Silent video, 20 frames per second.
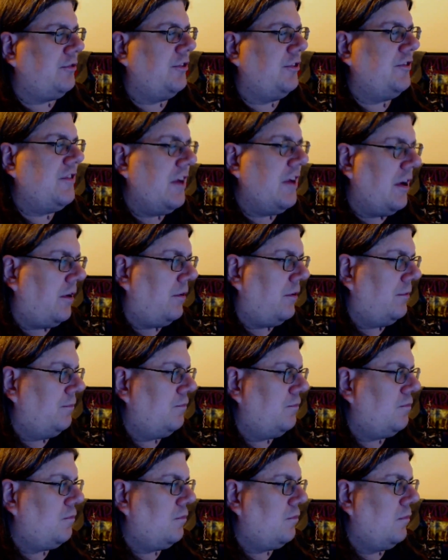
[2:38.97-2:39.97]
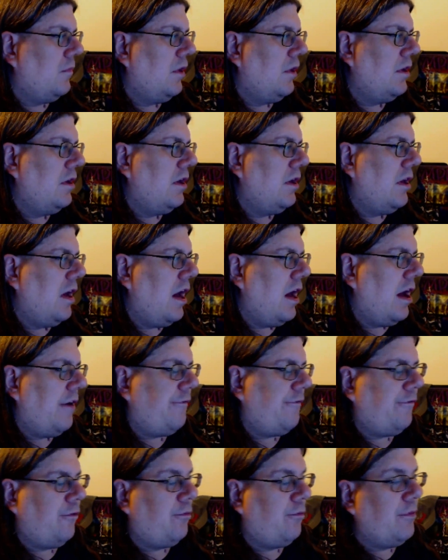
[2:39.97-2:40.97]
tell
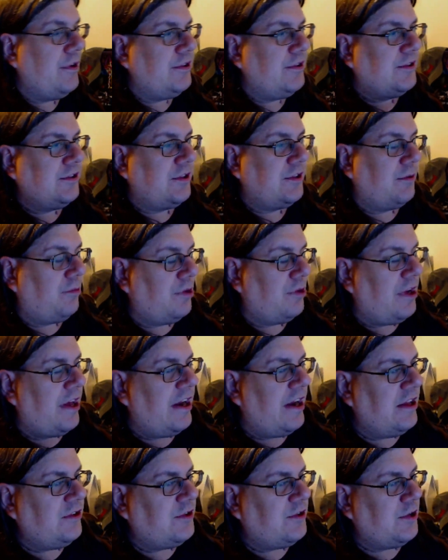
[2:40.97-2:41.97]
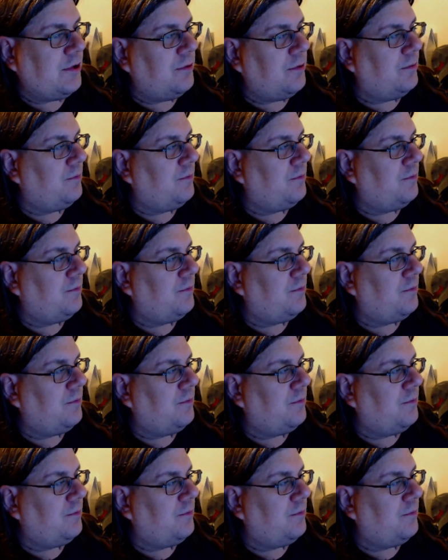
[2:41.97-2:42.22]
for reasons that we'll get into.